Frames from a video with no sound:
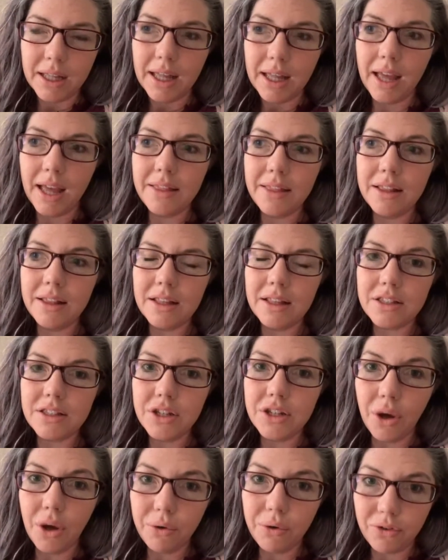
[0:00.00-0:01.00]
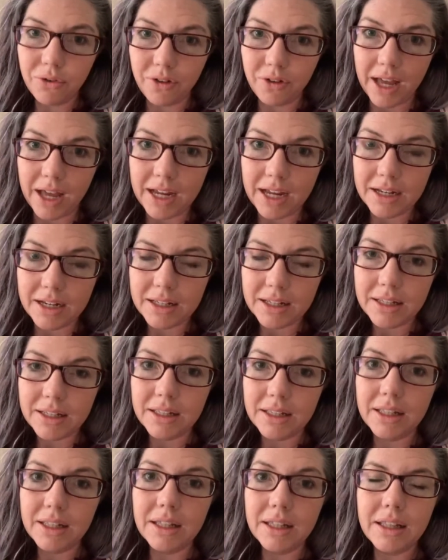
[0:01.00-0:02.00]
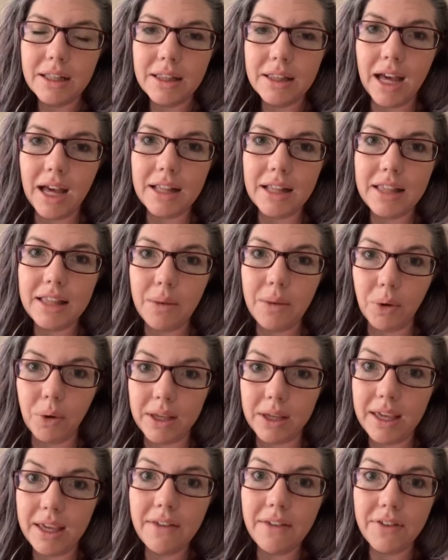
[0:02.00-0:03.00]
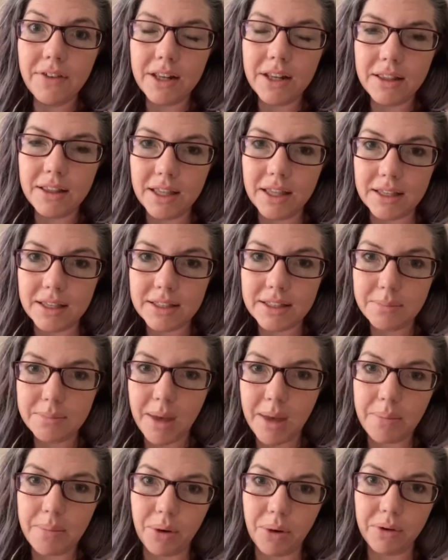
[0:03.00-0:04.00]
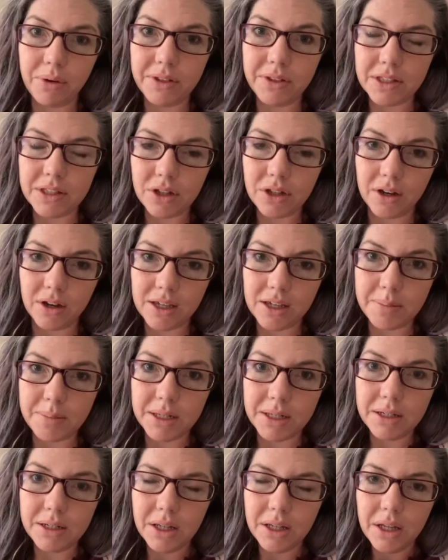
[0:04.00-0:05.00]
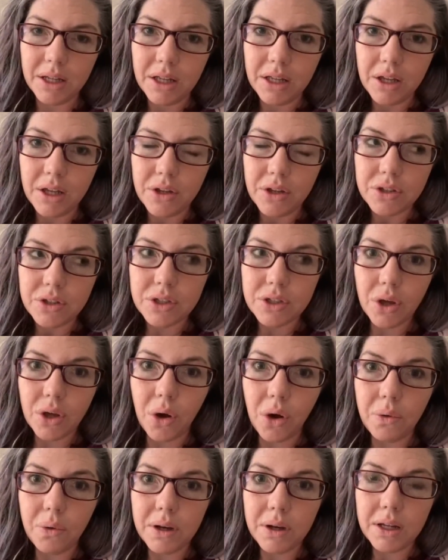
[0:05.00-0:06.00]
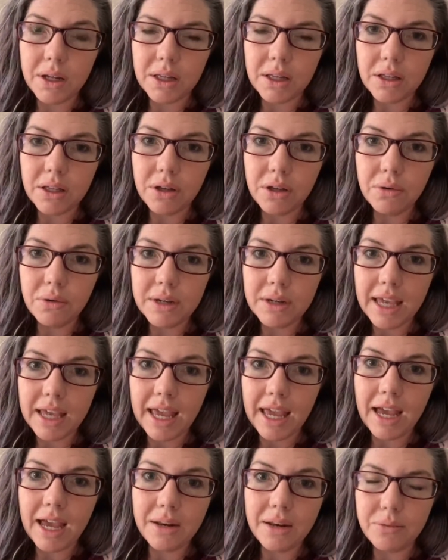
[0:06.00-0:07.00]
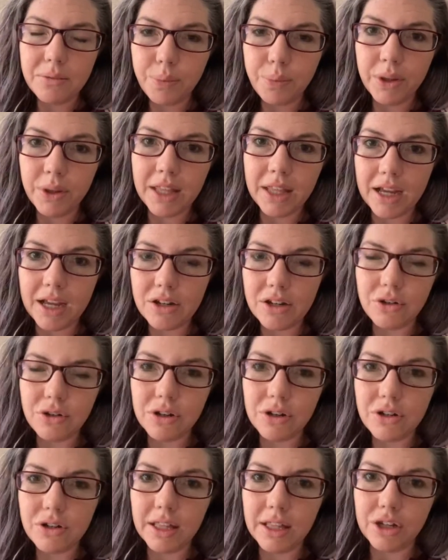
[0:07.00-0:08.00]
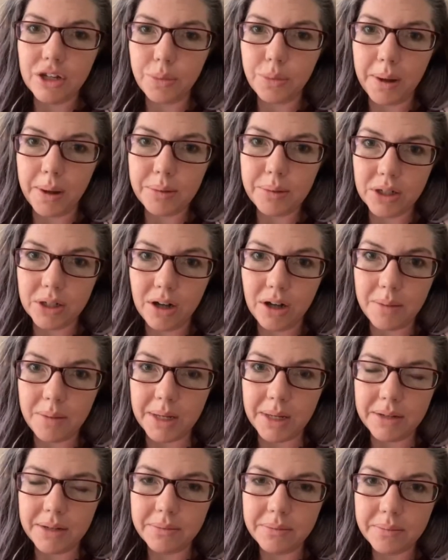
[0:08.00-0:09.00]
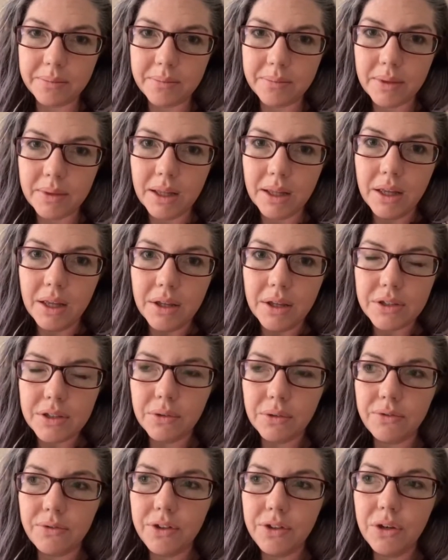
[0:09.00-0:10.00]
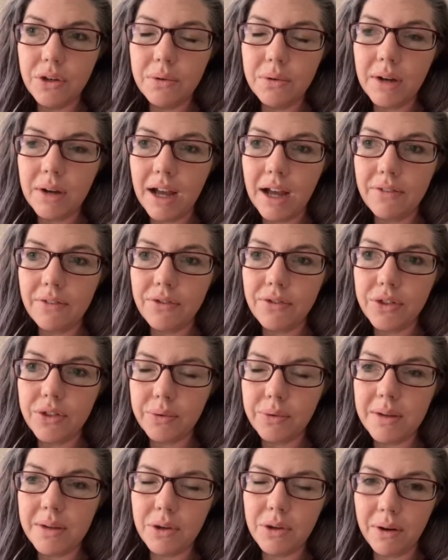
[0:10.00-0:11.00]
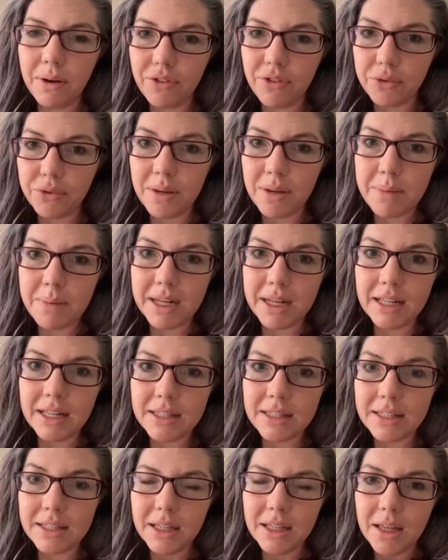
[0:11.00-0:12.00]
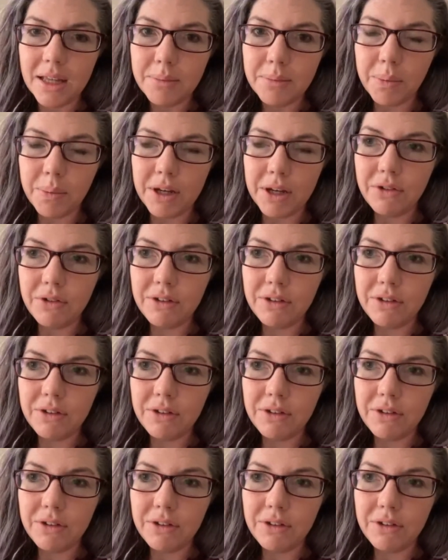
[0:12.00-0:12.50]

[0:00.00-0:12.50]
And then it's notified that they were given this memo or this document. So you can put that and you can do that in your public comment. So if you have 3 minutes, but what you